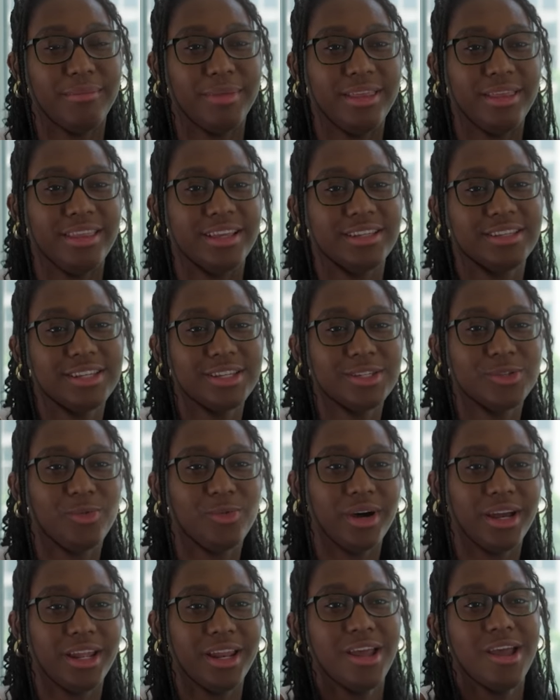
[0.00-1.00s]
I mean, this is
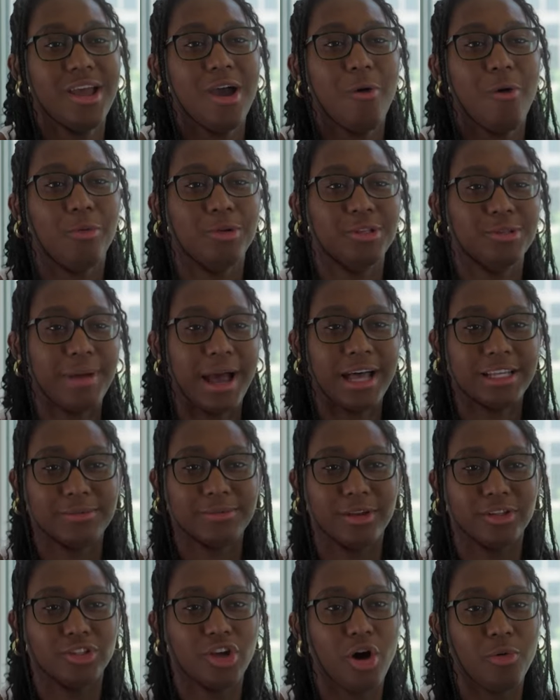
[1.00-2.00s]
what women's
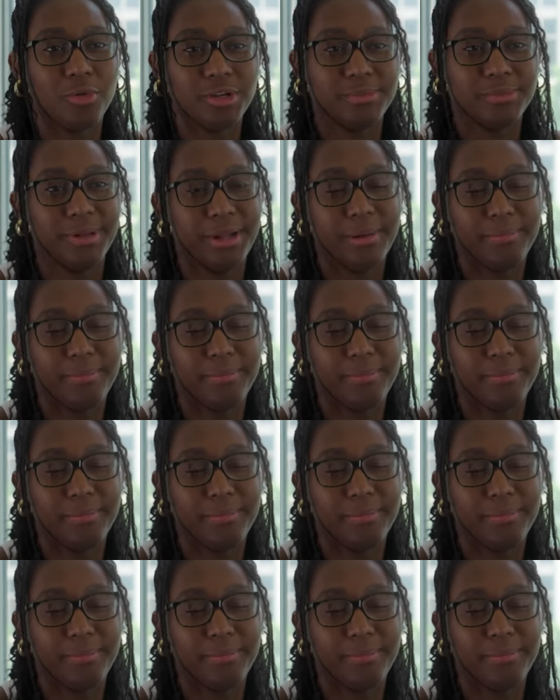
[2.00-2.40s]
basketball has always been